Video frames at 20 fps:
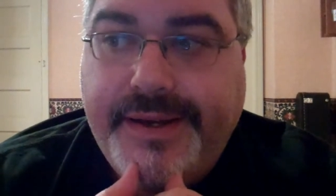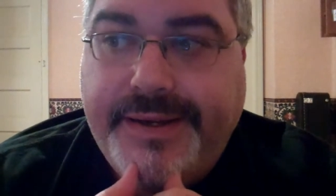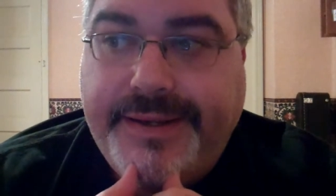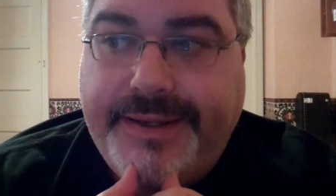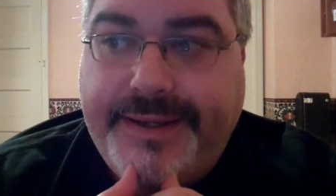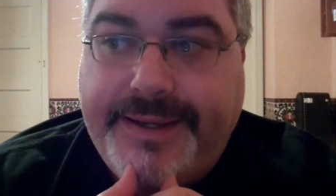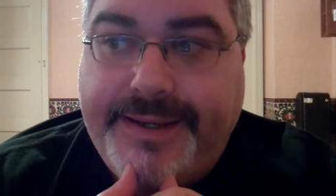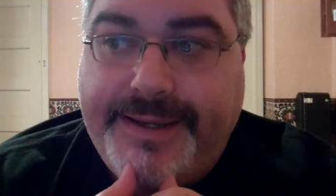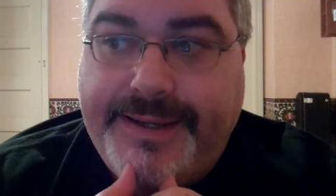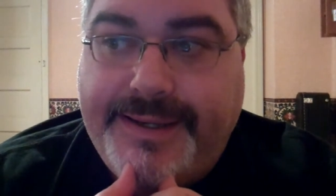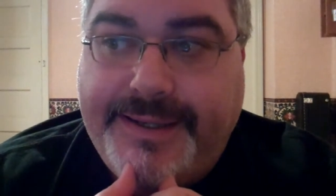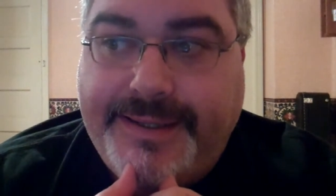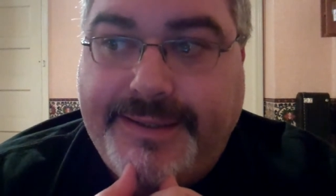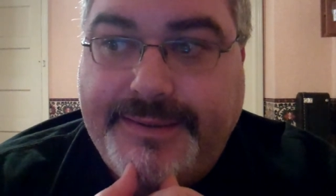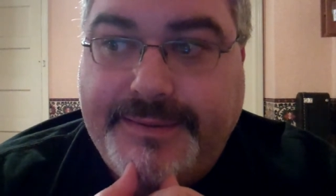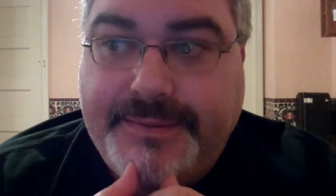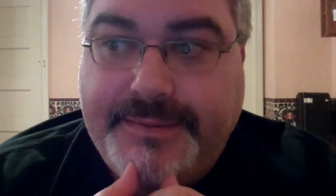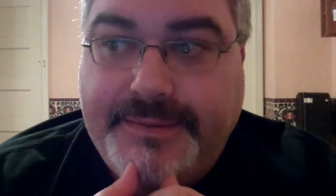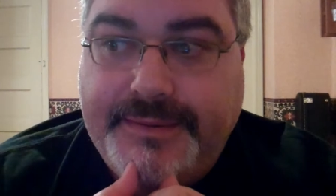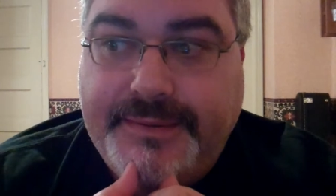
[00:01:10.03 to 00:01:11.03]

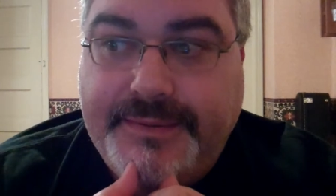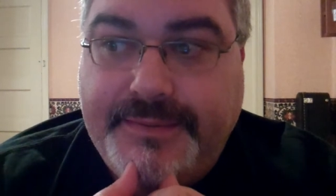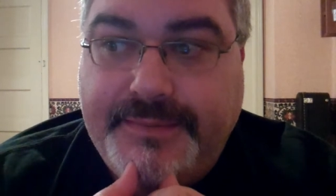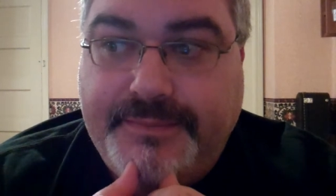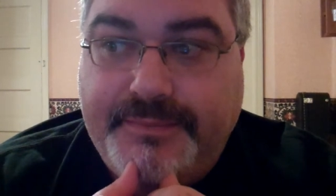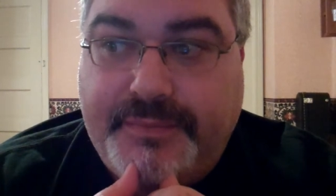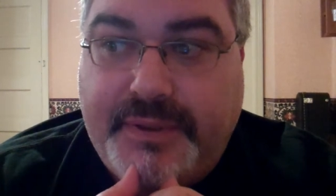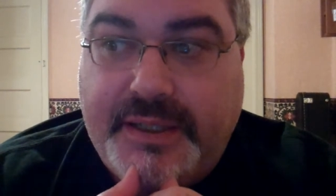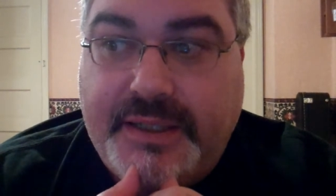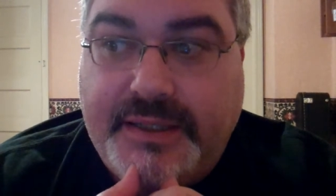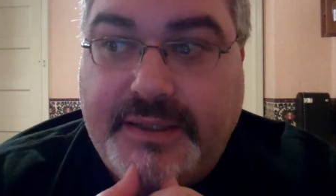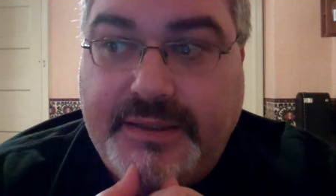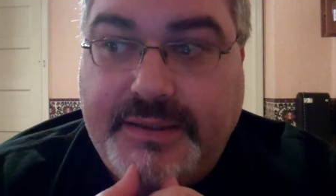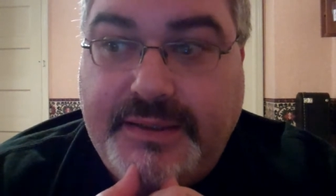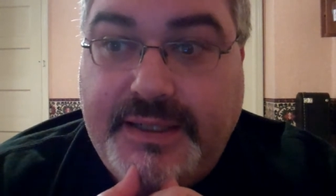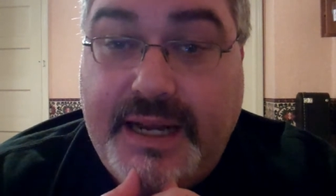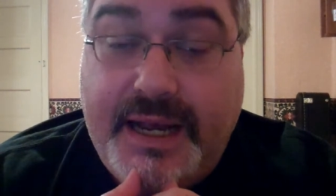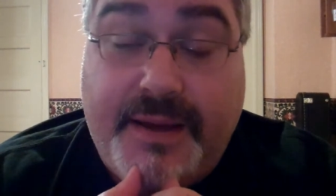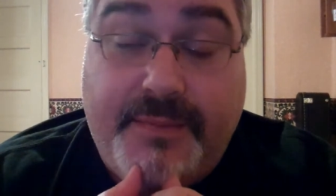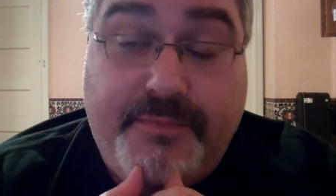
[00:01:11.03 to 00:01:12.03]
Uh, but
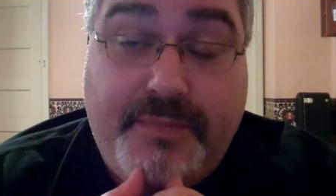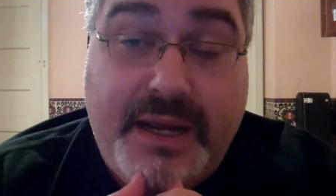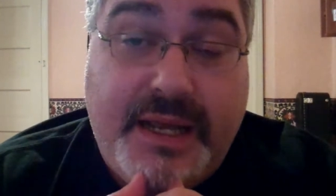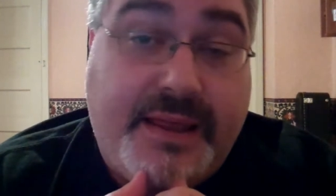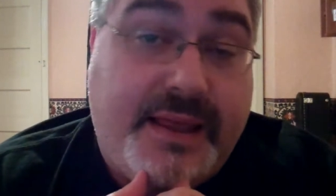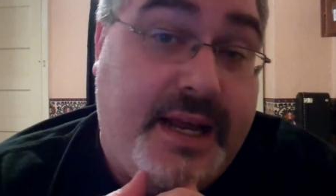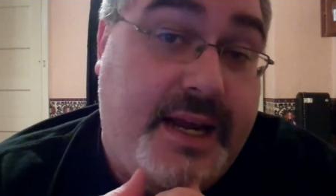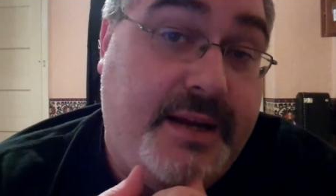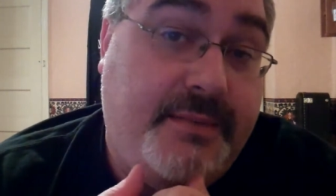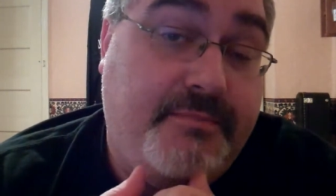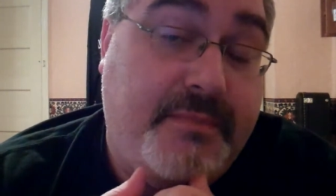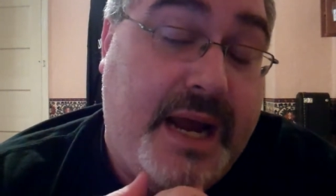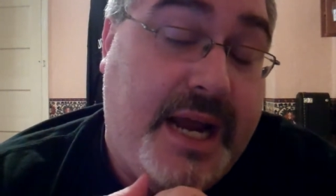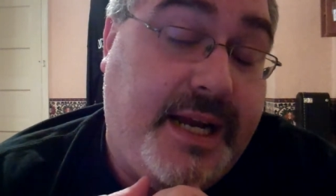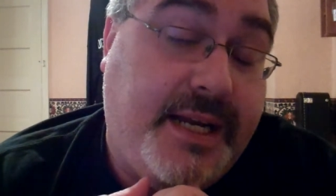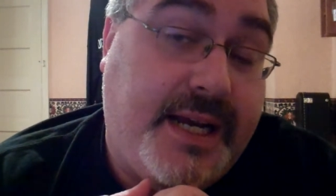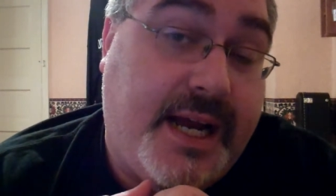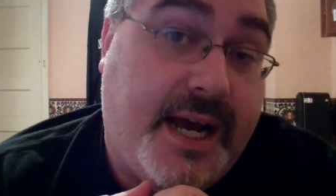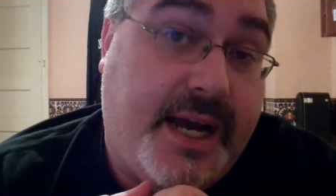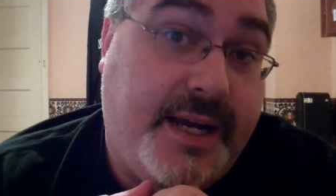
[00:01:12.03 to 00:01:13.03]
yeah, big thing
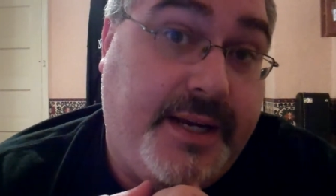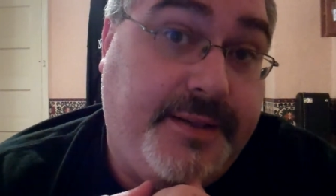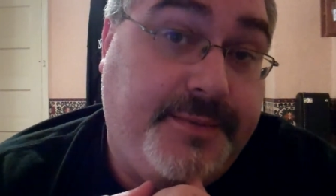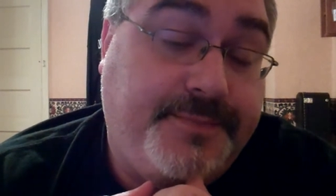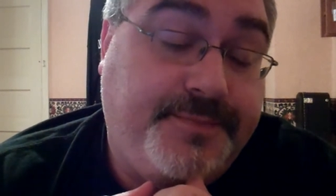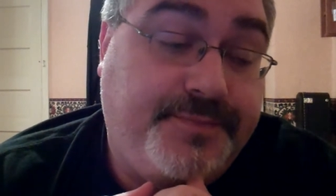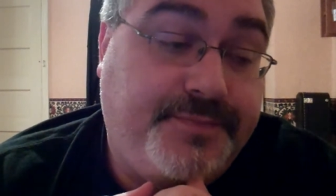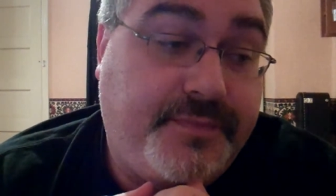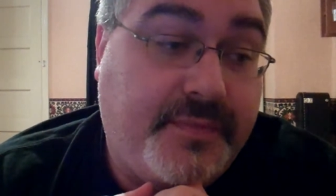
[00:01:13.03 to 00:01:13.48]
Maggie died.